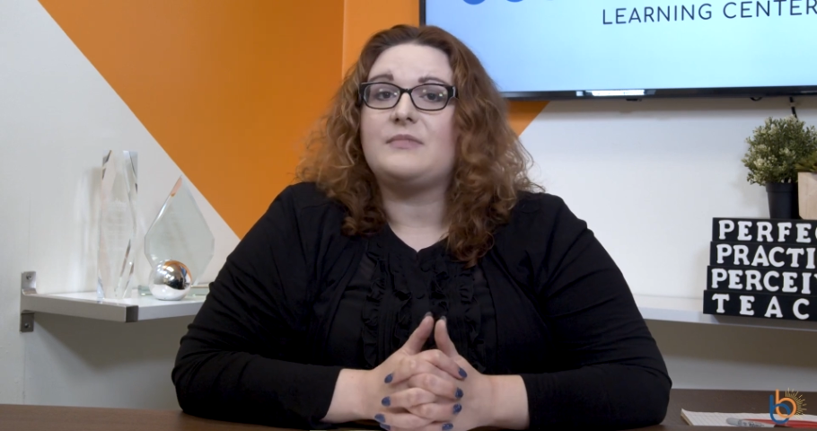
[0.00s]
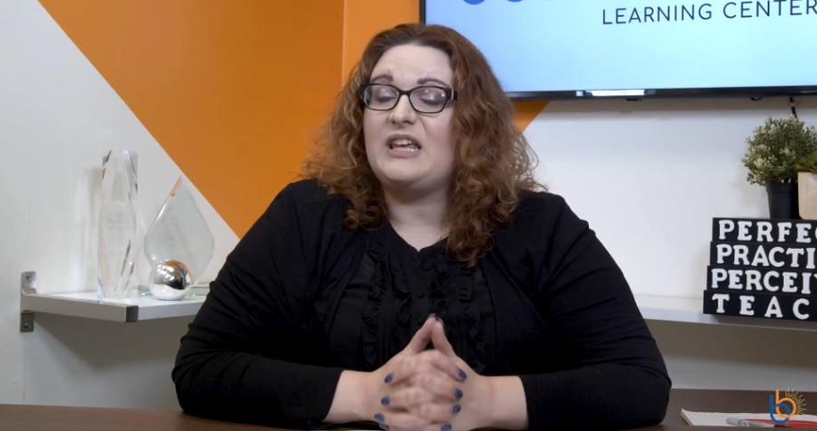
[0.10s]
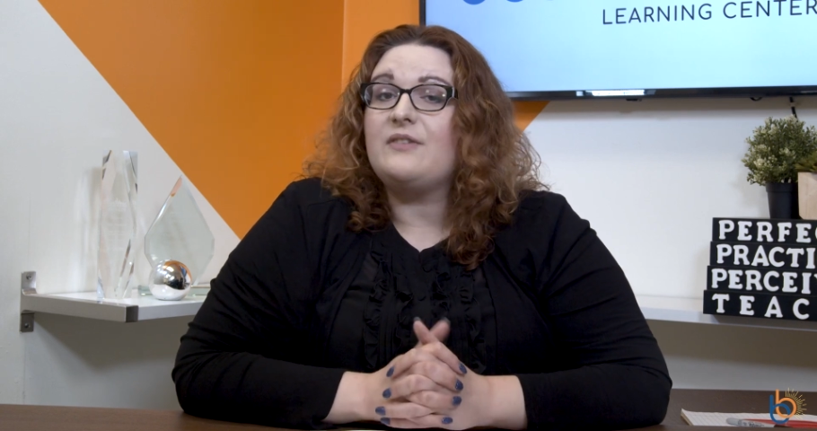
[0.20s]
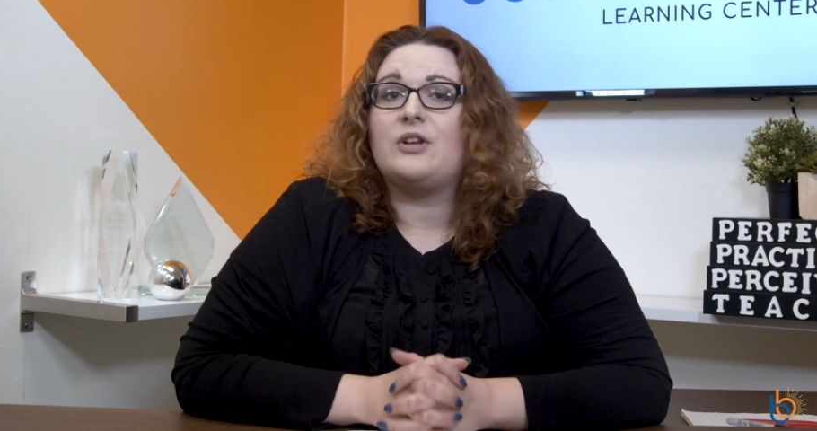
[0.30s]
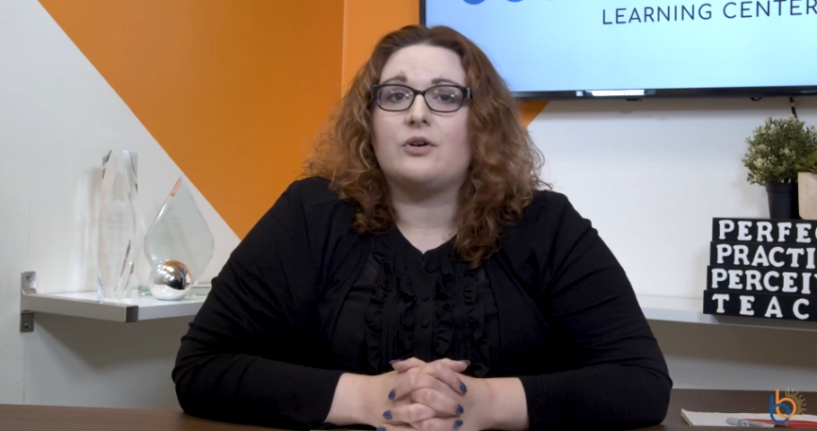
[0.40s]

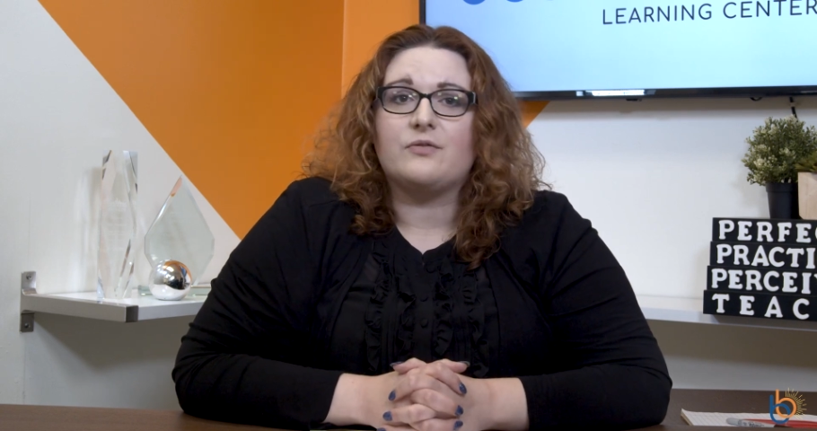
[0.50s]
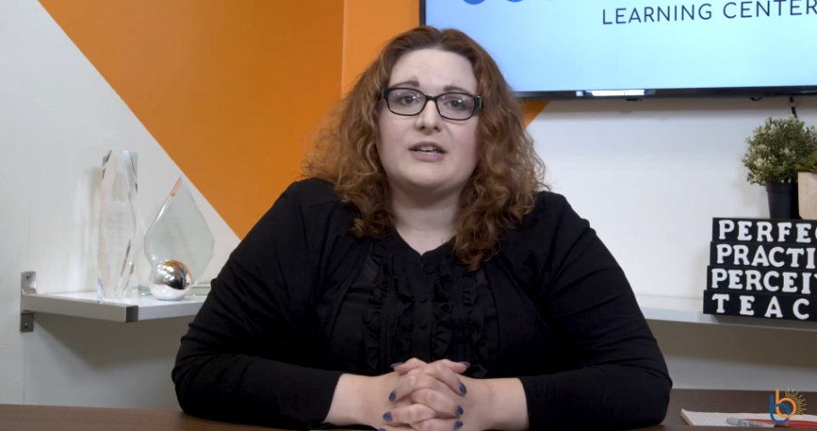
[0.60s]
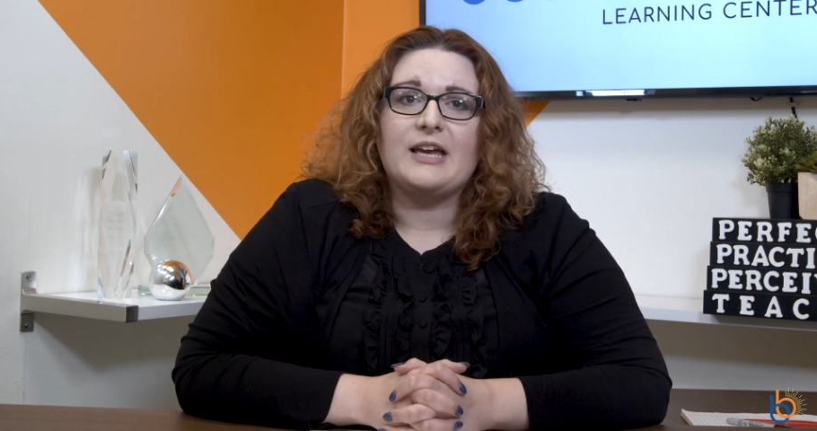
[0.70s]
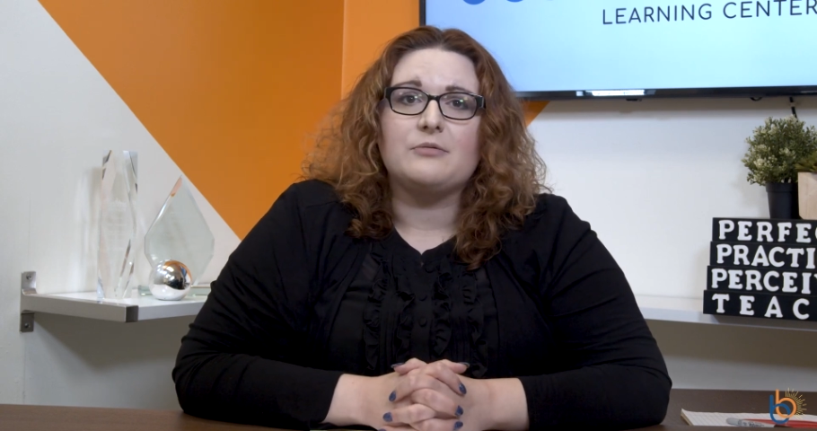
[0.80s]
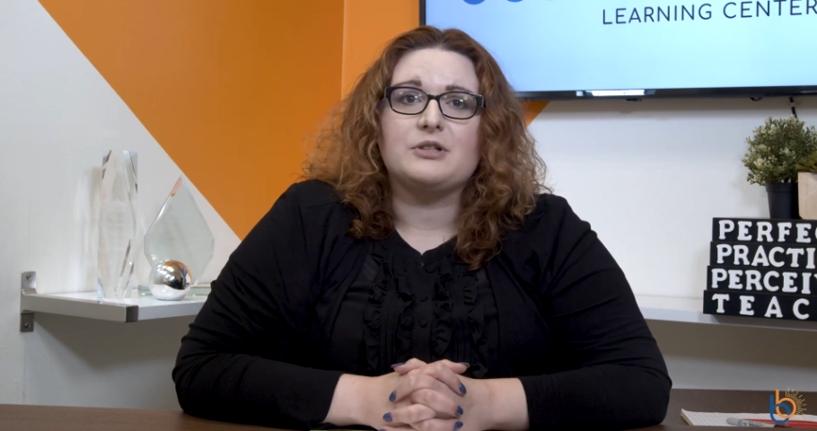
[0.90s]
even
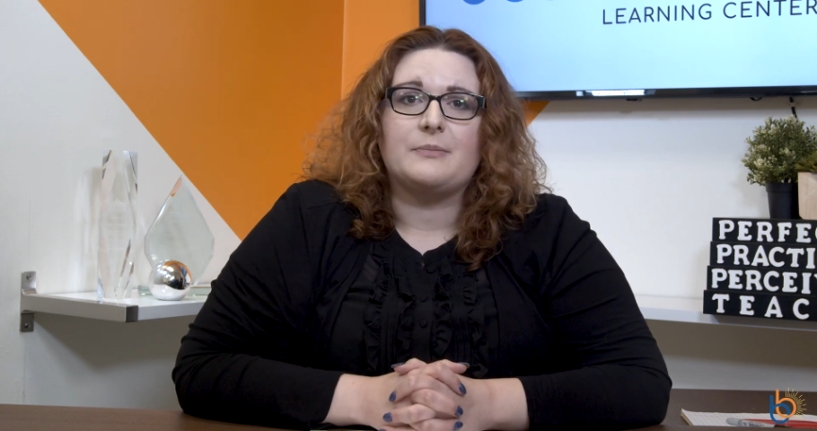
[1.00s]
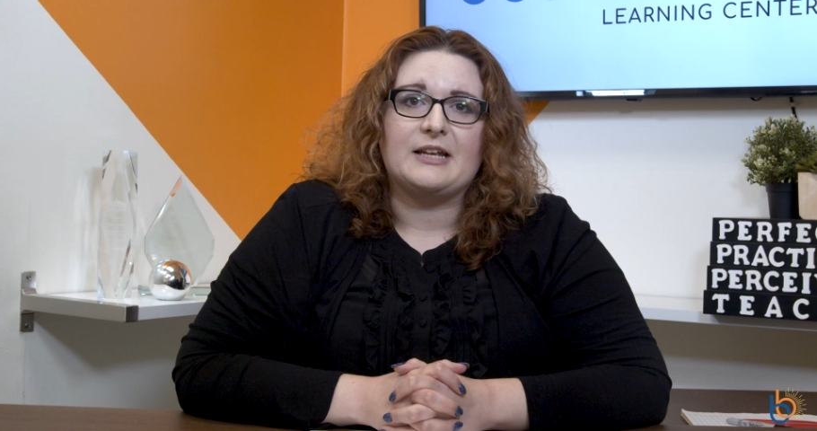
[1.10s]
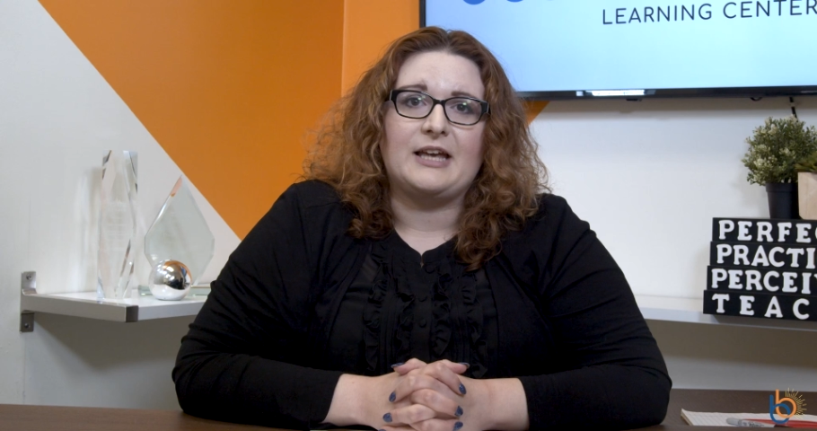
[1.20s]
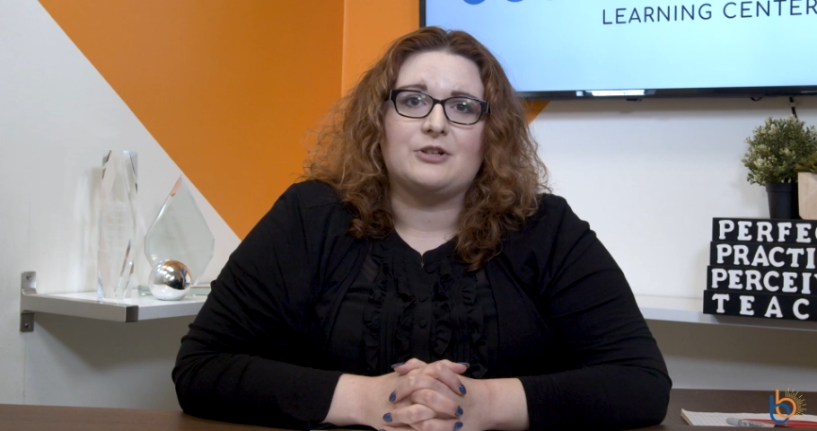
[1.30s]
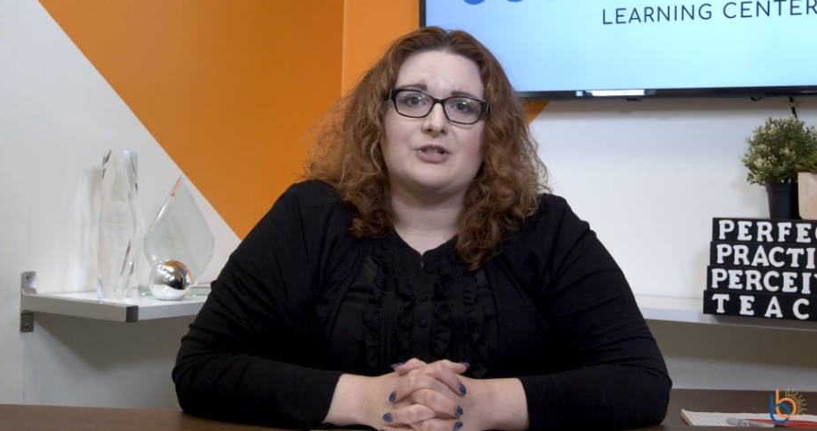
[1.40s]
over-the-counter
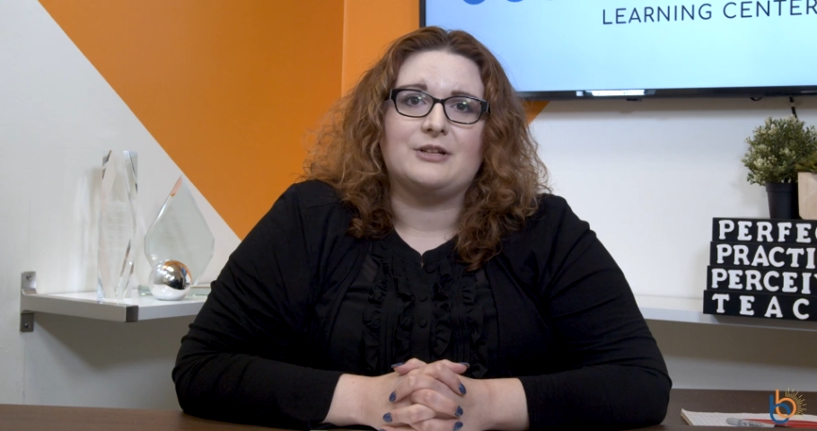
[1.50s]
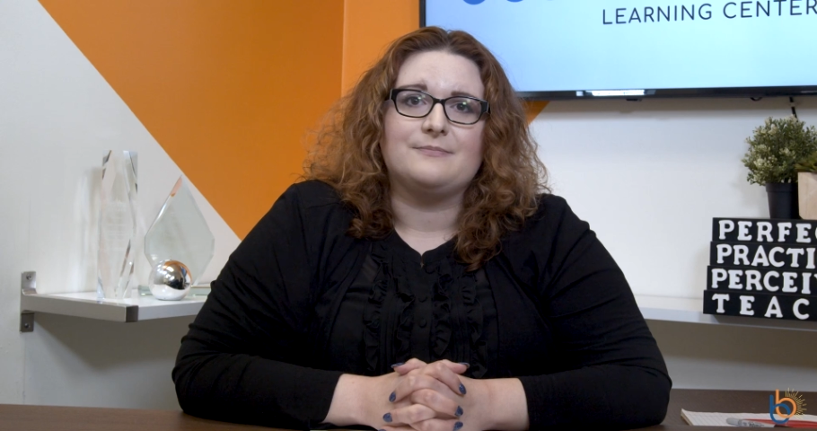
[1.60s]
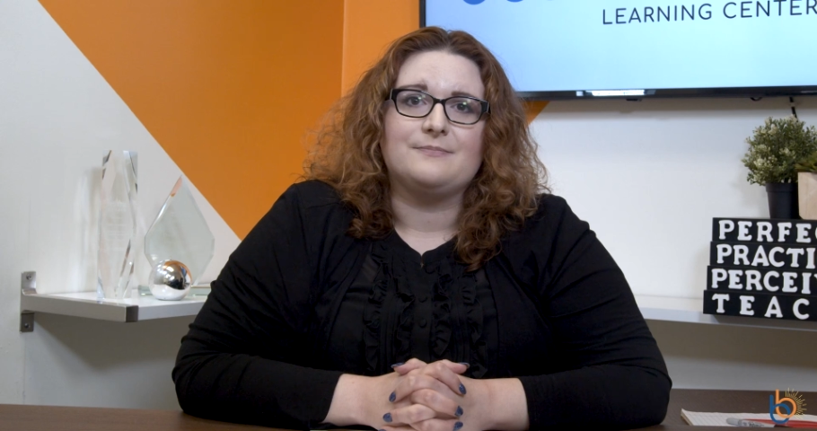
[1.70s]
medication.